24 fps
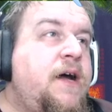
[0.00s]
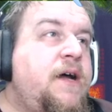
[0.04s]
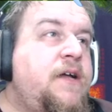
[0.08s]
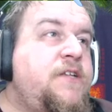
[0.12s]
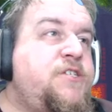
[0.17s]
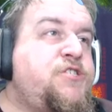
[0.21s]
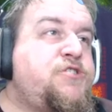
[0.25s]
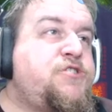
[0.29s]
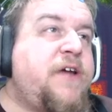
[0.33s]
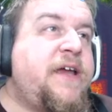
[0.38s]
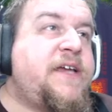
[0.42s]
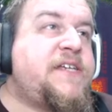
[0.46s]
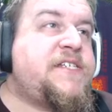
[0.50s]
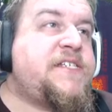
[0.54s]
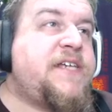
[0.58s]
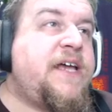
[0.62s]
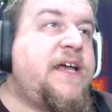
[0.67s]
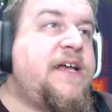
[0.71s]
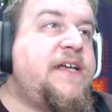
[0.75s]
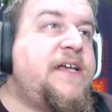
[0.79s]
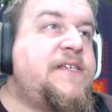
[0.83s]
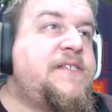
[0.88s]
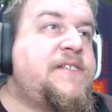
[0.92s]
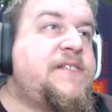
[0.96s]
Drake
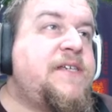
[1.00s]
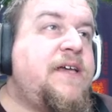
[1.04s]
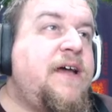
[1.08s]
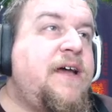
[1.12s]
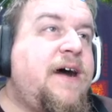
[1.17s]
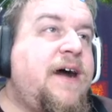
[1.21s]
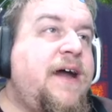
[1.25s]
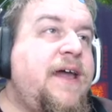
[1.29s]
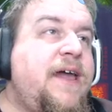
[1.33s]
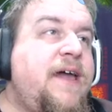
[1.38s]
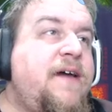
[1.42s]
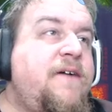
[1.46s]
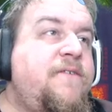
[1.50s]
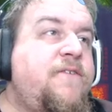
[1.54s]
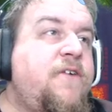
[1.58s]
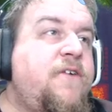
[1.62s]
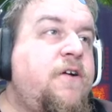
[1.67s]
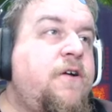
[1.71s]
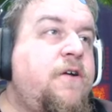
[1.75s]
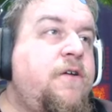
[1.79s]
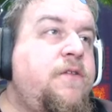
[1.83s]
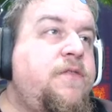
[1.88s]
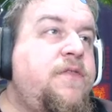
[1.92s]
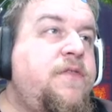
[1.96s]
says, I have
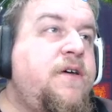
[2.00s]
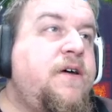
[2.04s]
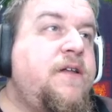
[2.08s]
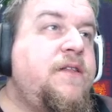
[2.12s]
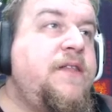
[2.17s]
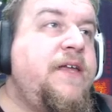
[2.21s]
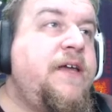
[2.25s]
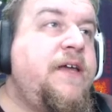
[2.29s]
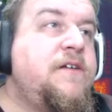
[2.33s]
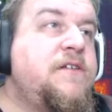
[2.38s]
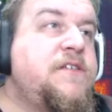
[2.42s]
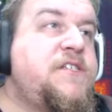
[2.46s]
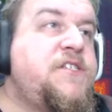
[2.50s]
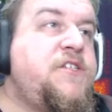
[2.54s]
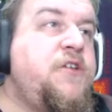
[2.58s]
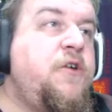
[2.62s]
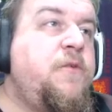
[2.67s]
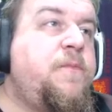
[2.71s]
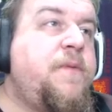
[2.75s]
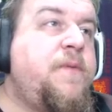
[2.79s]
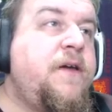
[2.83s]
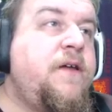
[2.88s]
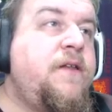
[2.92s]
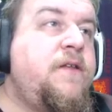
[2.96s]
heard the legal
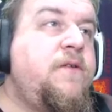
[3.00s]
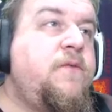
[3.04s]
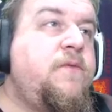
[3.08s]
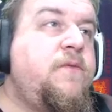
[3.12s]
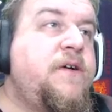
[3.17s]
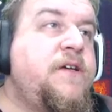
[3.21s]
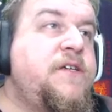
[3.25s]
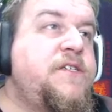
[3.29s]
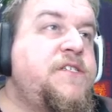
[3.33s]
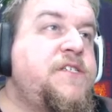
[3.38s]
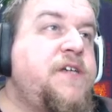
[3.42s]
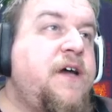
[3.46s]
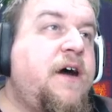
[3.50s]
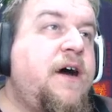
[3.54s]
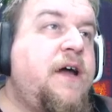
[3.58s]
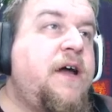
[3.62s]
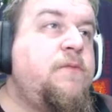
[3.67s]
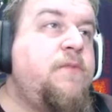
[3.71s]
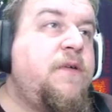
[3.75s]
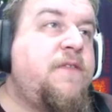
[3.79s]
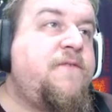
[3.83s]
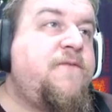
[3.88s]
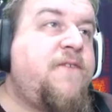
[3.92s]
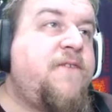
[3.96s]
stupid was gone
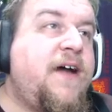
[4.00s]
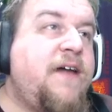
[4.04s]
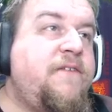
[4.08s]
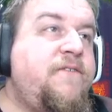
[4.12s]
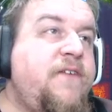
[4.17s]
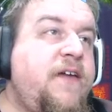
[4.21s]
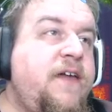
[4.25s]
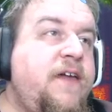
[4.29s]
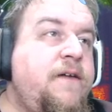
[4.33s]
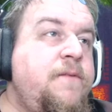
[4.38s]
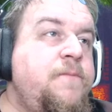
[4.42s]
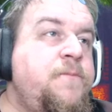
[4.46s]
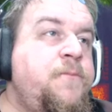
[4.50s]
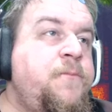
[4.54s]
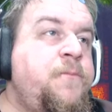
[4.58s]
with 5e.